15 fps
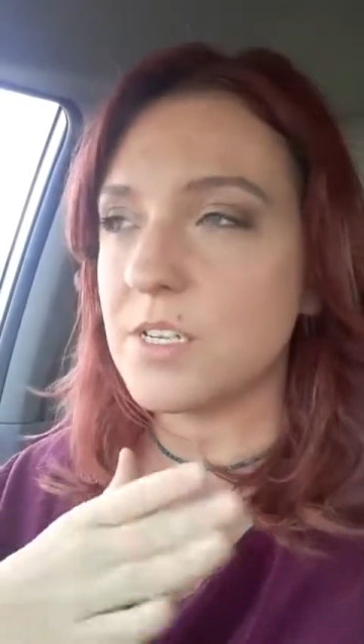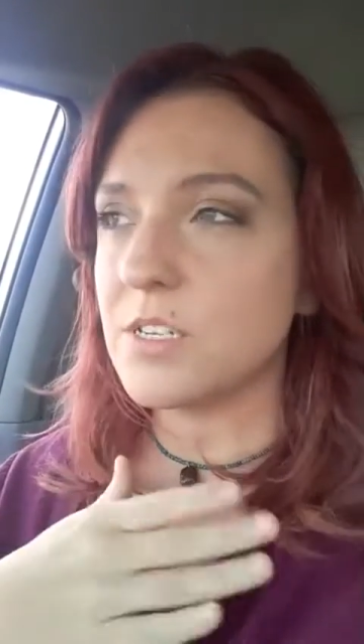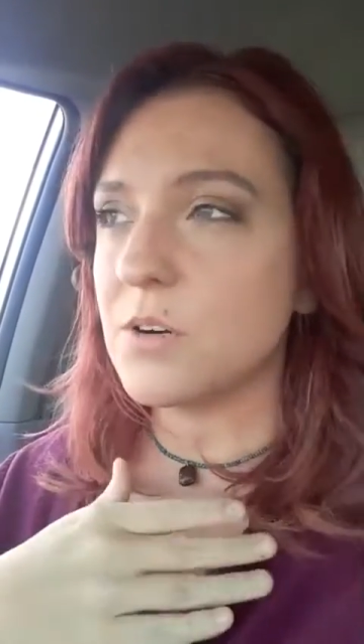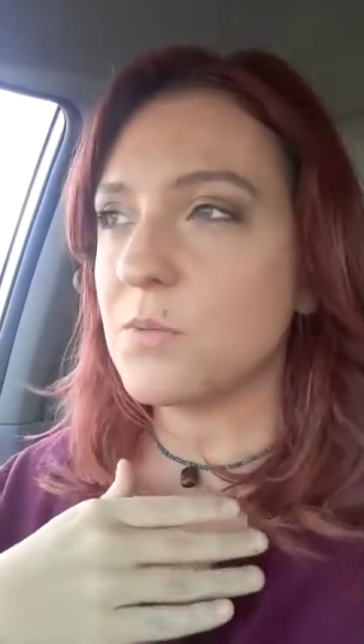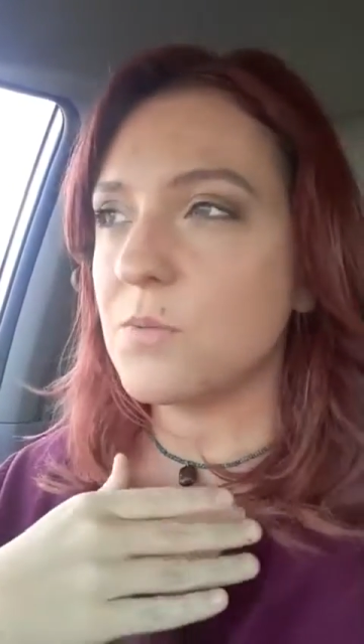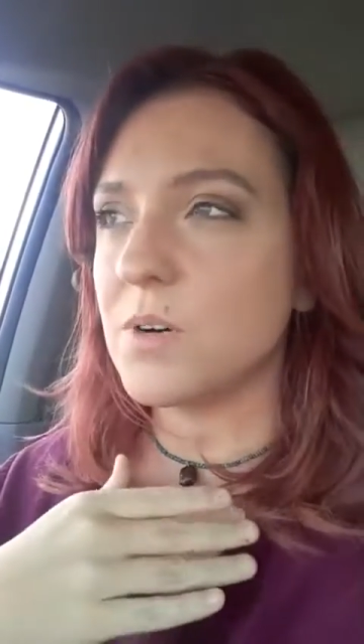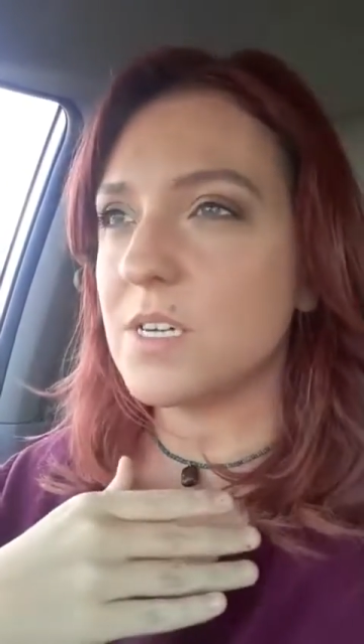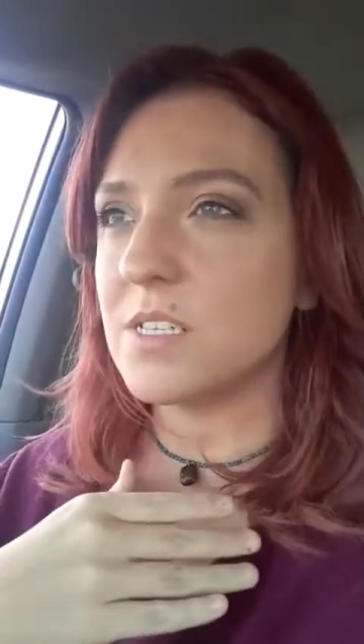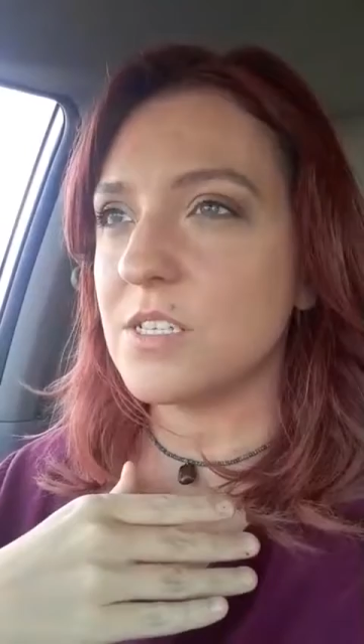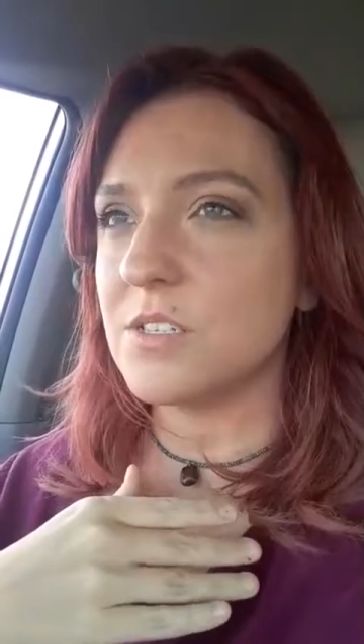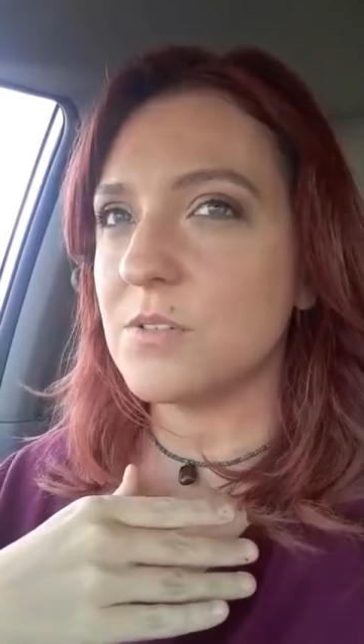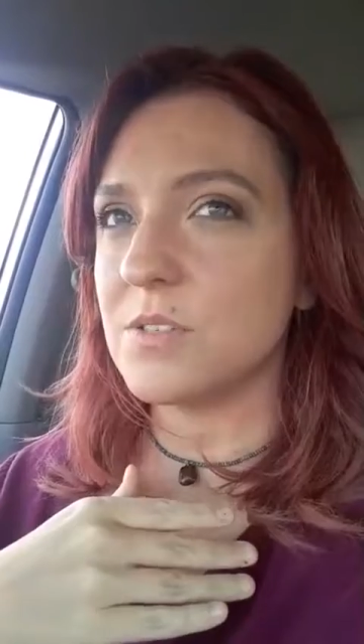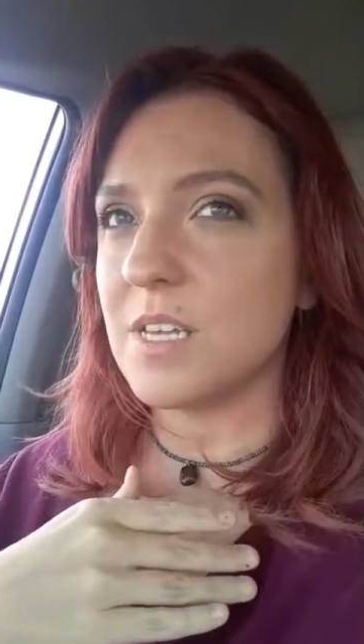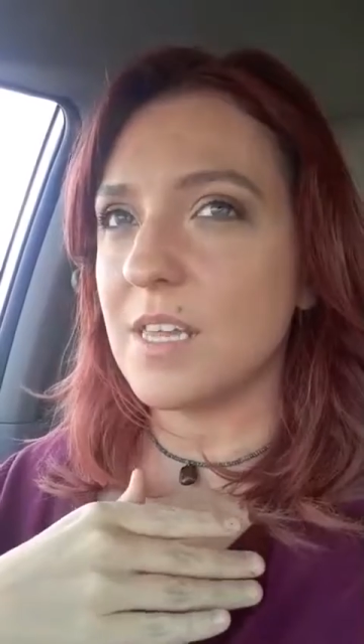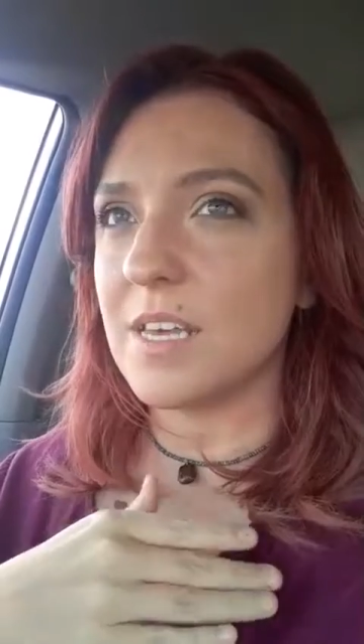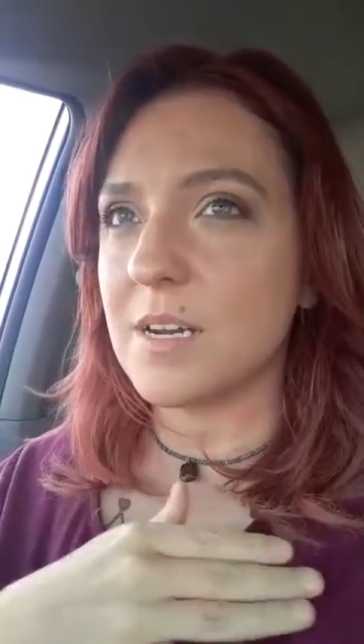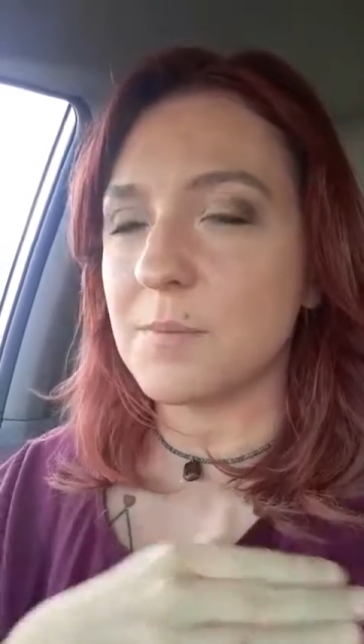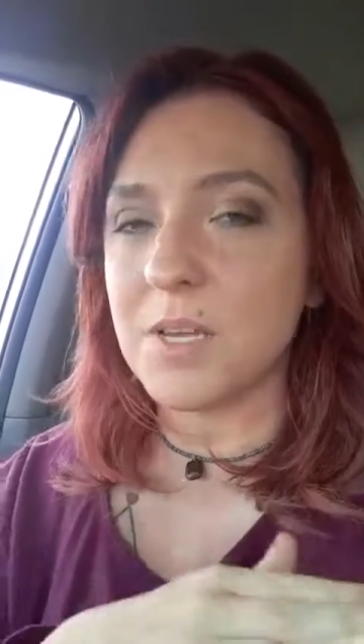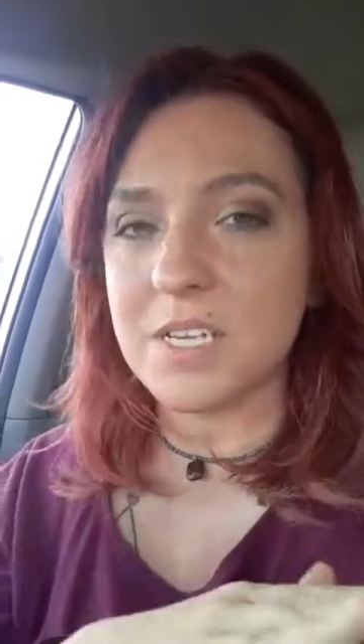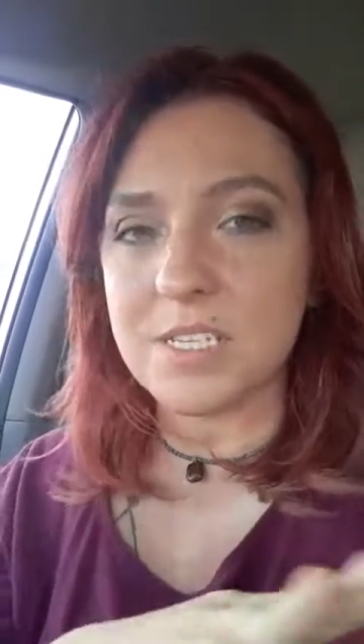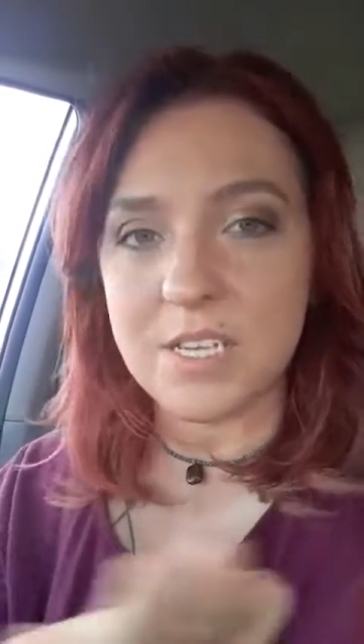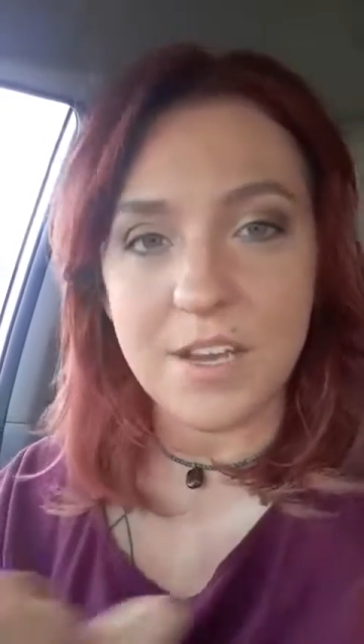So I don't want to say
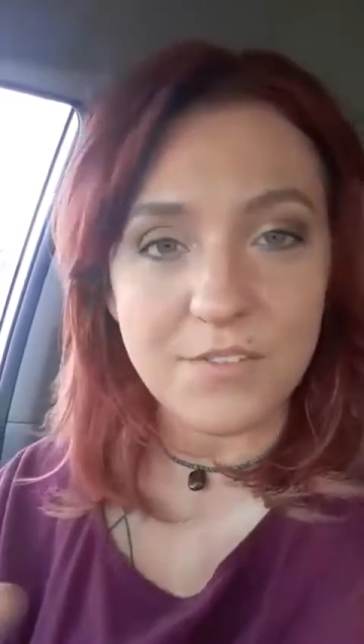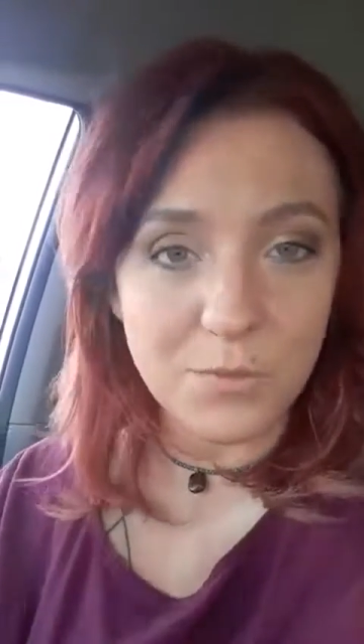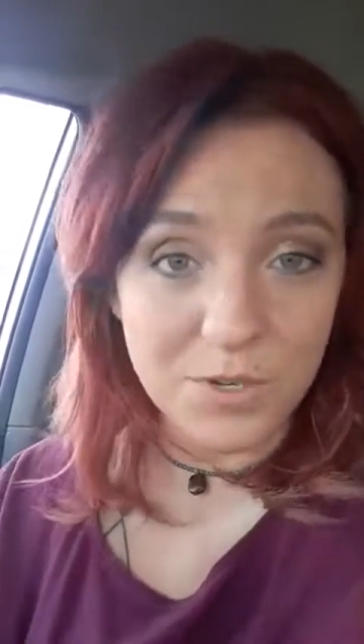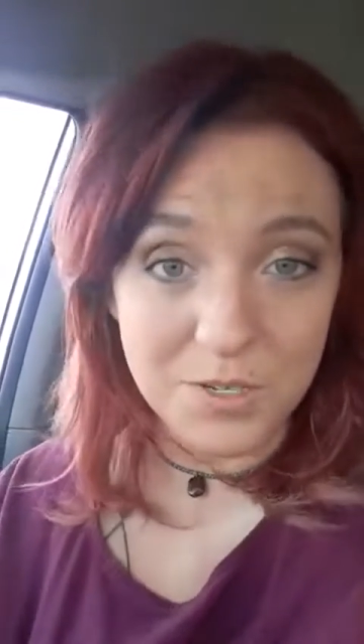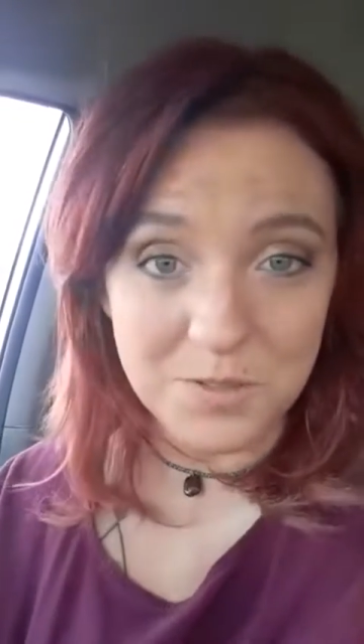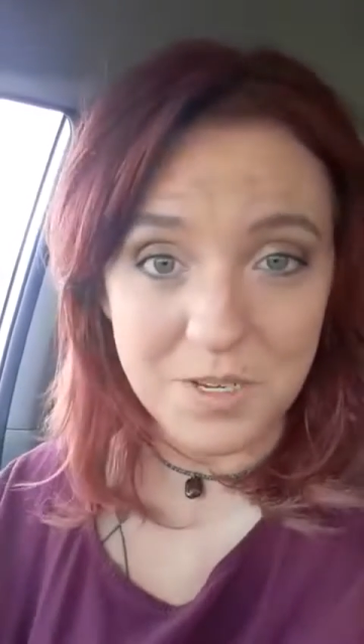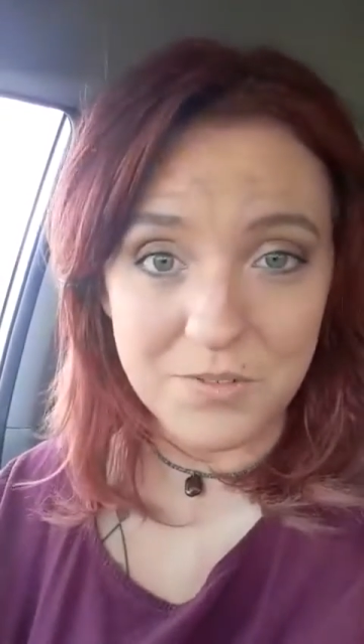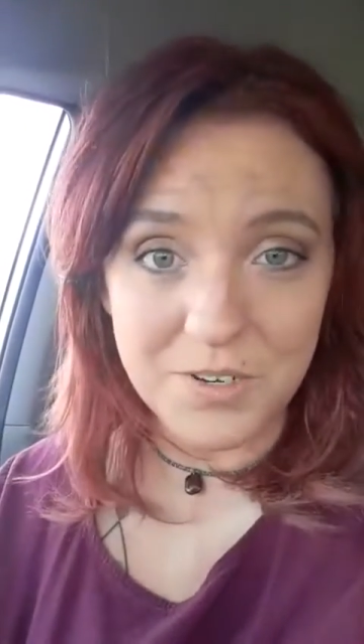that applies to everyone